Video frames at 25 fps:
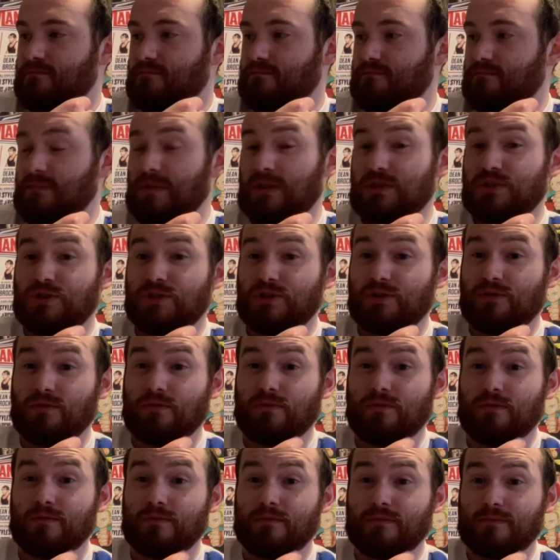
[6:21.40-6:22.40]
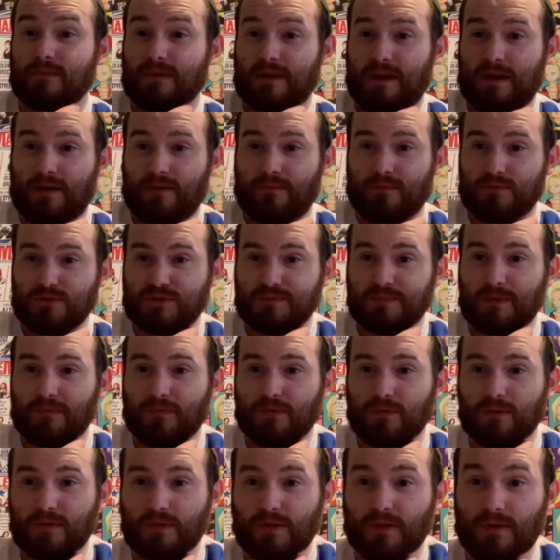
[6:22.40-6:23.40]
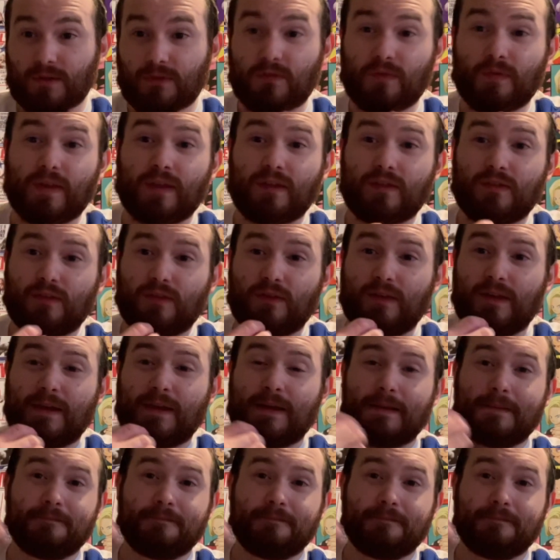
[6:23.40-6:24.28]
mention her out of respect for their slants. So yeah.